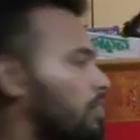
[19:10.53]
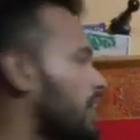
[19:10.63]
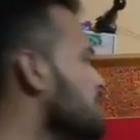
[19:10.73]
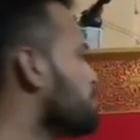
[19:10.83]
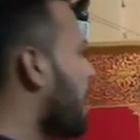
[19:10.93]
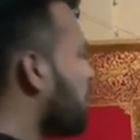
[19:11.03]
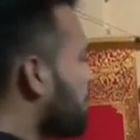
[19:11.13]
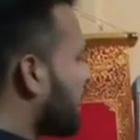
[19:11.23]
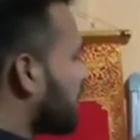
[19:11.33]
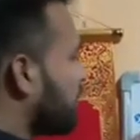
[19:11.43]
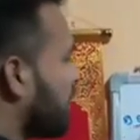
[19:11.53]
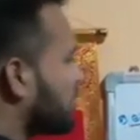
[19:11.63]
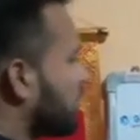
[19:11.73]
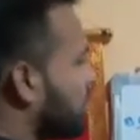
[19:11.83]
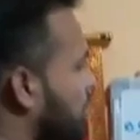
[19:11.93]
What is
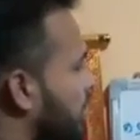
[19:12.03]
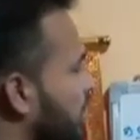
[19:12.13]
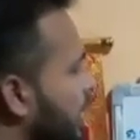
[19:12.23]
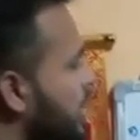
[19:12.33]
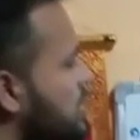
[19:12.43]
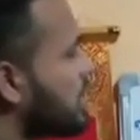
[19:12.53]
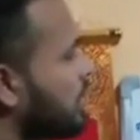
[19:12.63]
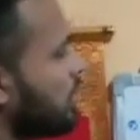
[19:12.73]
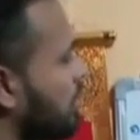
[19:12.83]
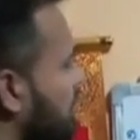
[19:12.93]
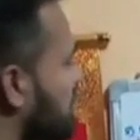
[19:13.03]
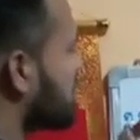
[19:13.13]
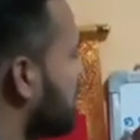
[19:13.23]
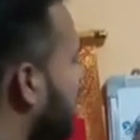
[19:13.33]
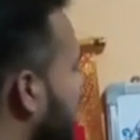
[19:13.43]
biomagnification? The increase in the
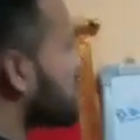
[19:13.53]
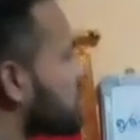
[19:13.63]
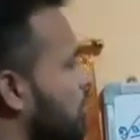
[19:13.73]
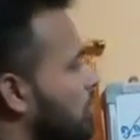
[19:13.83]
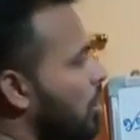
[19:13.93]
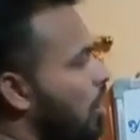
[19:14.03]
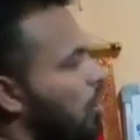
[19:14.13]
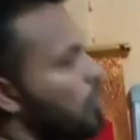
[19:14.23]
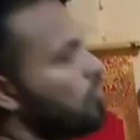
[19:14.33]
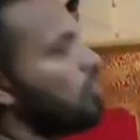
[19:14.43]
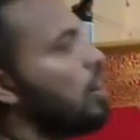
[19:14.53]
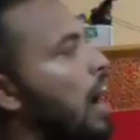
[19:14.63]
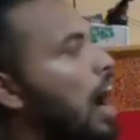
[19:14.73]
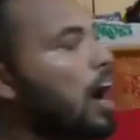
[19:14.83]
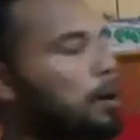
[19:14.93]
concentration of
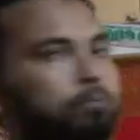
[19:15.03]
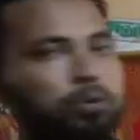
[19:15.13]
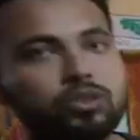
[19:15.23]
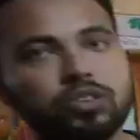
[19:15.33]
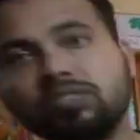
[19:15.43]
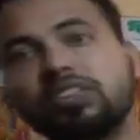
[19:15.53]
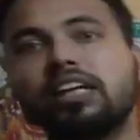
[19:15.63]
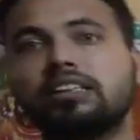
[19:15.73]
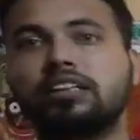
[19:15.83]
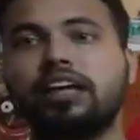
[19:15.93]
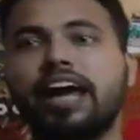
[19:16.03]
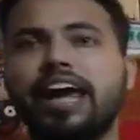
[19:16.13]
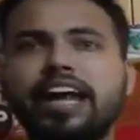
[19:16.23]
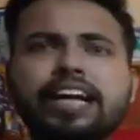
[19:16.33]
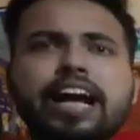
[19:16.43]
harmful substance.
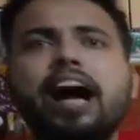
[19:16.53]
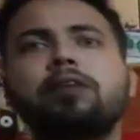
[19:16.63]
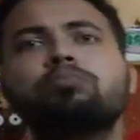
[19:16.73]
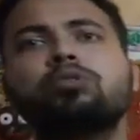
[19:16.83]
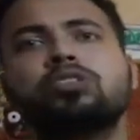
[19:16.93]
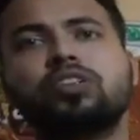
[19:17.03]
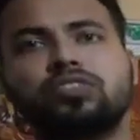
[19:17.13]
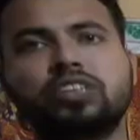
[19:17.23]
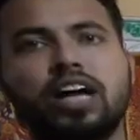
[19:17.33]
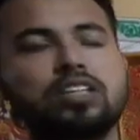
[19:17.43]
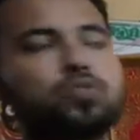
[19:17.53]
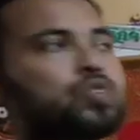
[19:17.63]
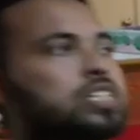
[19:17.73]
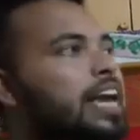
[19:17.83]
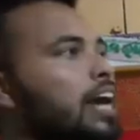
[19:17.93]
Any harmful substance
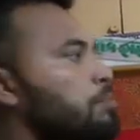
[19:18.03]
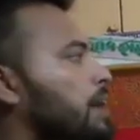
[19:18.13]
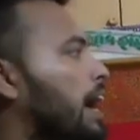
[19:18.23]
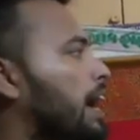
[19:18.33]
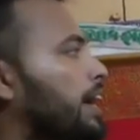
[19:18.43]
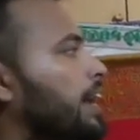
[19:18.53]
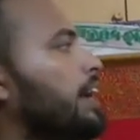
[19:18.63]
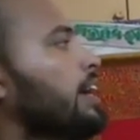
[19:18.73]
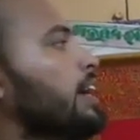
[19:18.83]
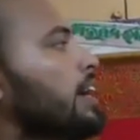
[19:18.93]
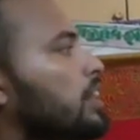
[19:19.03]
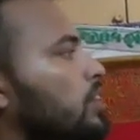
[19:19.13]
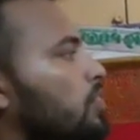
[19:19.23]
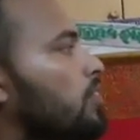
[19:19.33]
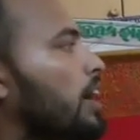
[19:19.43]
which can be added in
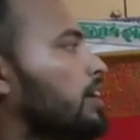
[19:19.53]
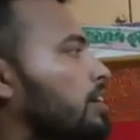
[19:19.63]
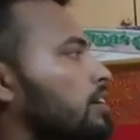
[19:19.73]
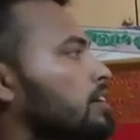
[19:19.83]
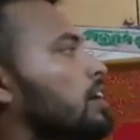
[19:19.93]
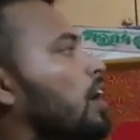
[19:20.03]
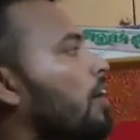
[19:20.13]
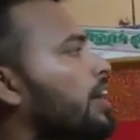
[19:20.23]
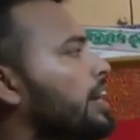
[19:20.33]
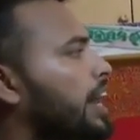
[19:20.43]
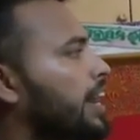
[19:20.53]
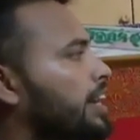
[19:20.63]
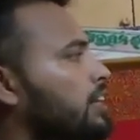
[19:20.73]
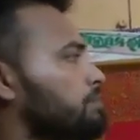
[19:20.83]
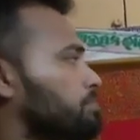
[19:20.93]
the water or in
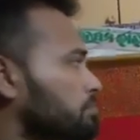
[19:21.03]
any,